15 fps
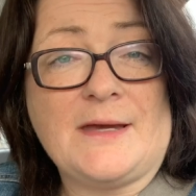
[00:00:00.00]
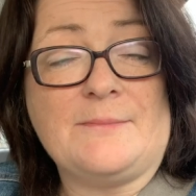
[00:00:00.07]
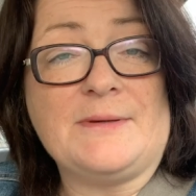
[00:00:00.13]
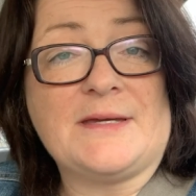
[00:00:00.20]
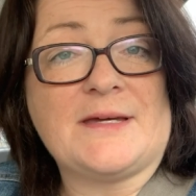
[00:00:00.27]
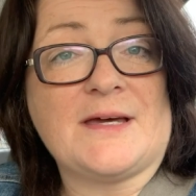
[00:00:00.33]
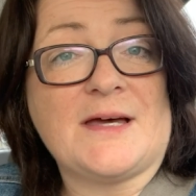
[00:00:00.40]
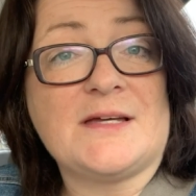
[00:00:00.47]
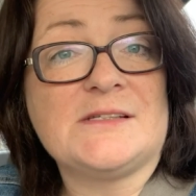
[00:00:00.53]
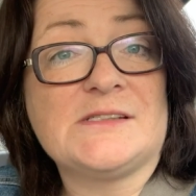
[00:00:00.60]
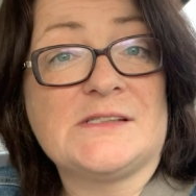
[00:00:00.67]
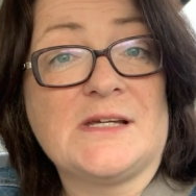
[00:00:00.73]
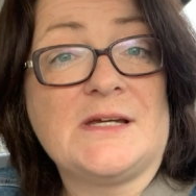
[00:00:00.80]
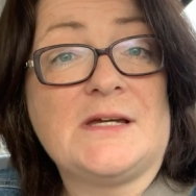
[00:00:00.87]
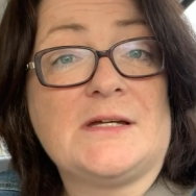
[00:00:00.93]
and
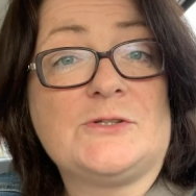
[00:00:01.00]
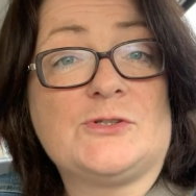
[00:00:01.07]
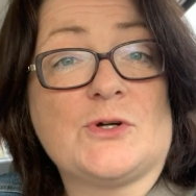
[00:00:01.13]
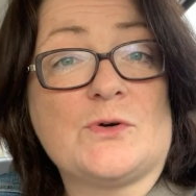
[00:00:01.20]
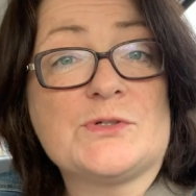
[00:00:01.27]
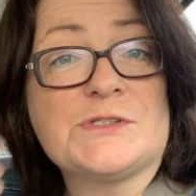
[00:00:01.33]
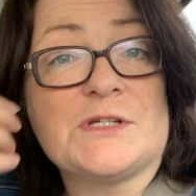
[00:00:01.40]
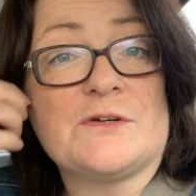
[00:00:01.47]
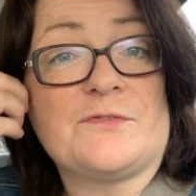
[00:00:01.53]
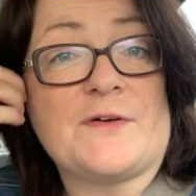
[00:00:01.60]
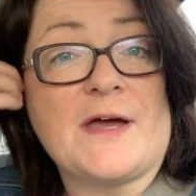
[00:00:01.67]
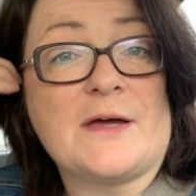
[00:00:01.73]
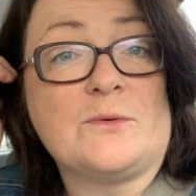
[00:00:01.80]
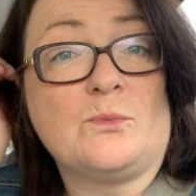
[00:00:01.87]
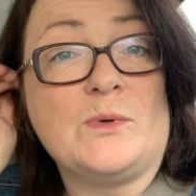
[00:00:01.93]
because Joseph
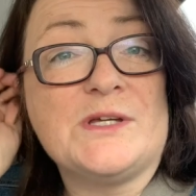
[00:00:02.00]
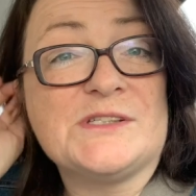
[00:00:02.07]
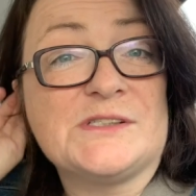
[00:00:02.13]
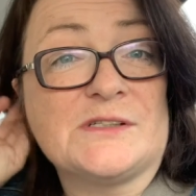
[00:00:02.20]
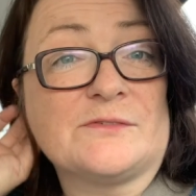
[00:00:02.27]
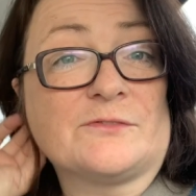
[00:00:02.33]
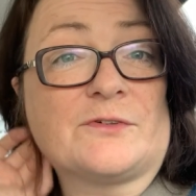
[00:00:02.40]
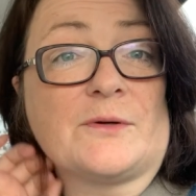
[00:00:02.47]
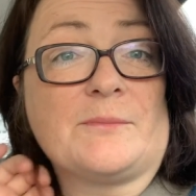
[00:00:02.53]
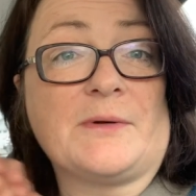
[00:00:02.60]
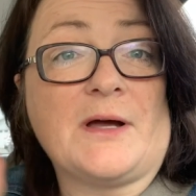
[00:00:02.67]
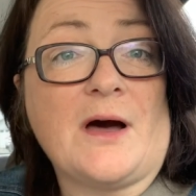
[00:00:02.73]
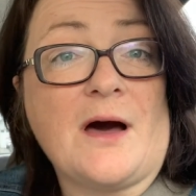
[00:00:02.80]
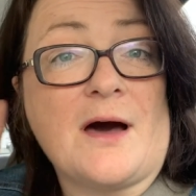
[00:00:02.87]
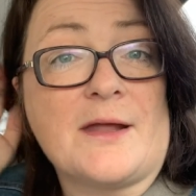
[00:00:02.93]
had wisdom from
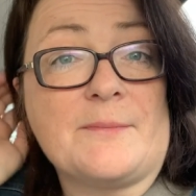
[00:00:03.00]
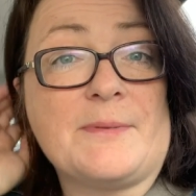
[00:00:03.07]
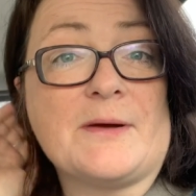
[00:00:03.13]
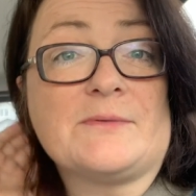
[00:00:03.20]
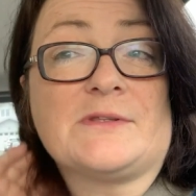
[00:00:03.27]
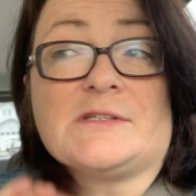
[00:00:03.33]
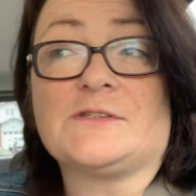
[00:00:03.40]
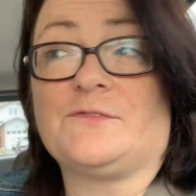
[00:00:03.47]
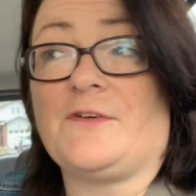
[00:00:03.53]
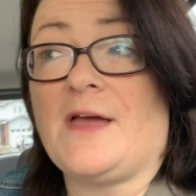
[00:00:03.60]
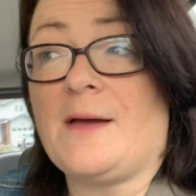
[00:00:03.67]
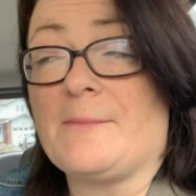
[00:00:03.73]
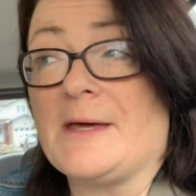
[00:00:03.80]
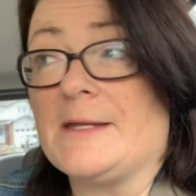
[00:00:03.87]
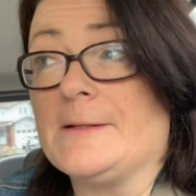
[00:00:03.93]
God about this
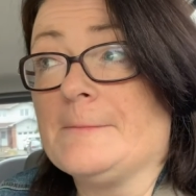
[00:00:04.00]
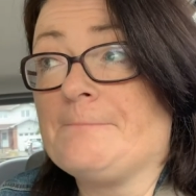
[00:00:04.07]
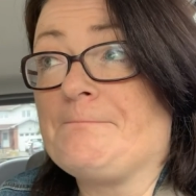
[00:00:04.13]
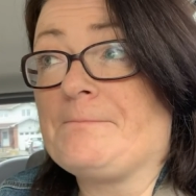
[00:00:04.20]
famine,